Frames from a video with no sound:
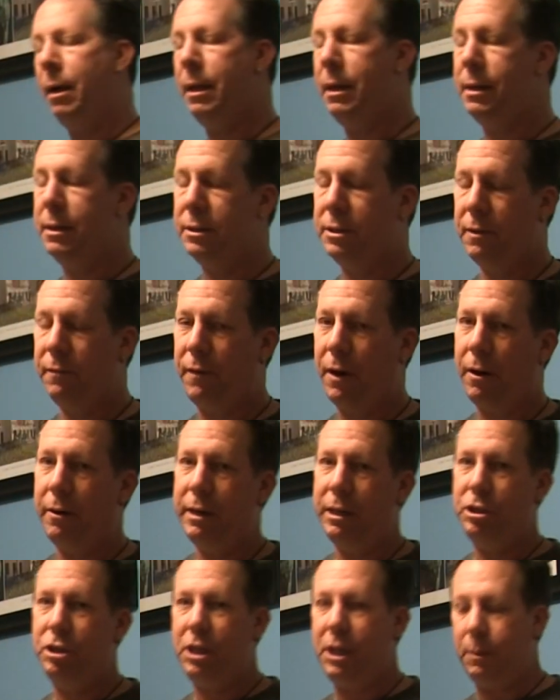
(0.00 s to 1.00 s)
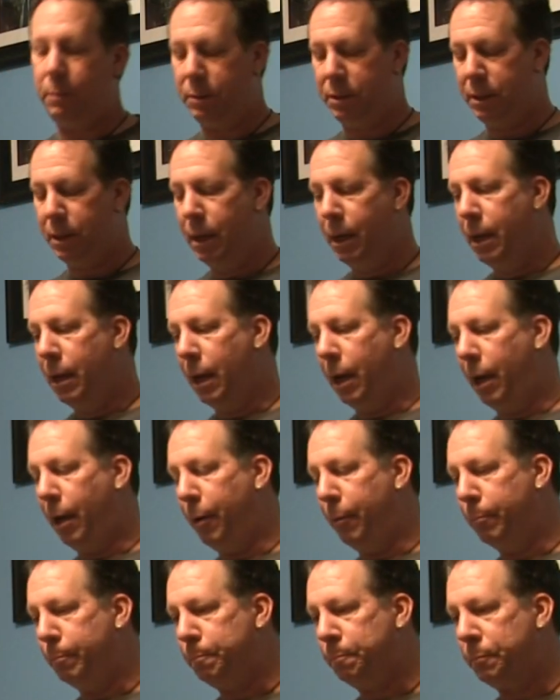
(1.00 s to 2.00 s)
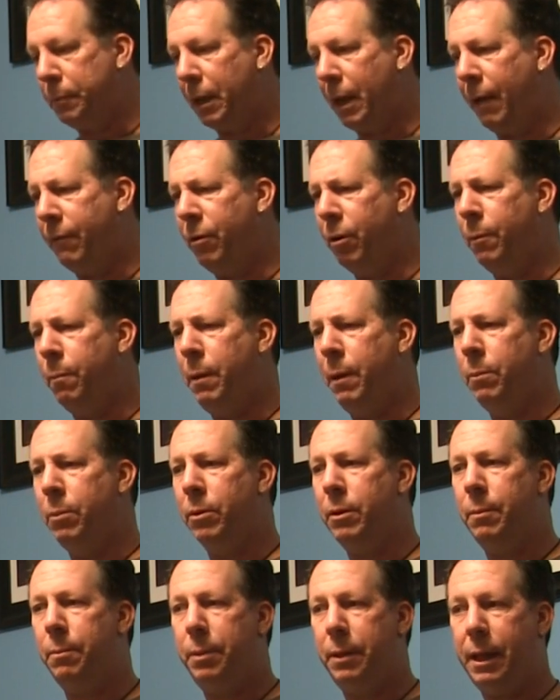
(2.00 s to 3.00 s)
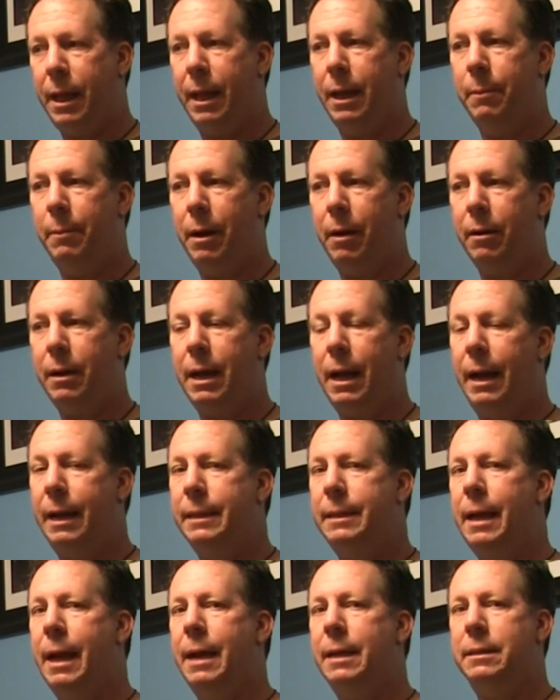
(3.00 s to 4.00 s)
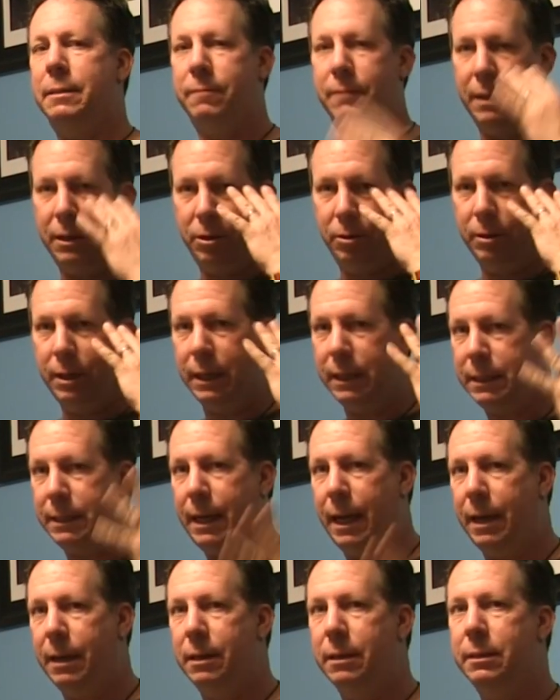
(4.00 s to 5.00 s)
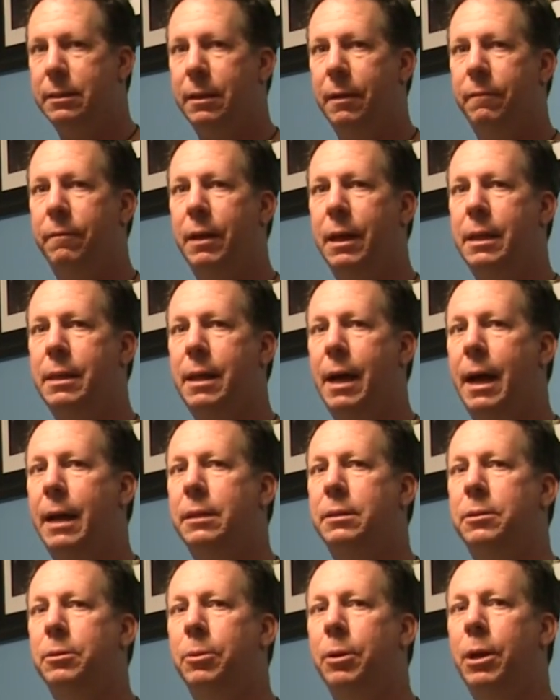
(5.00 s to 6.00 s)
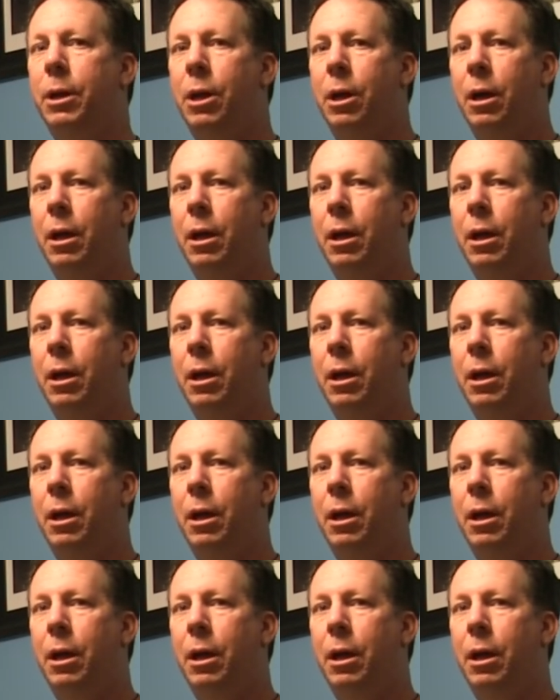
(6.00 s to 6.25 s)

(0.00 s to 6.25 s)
in the safari Jeeps. I've heard people complain about contacts if they do get sand and stuff like that, so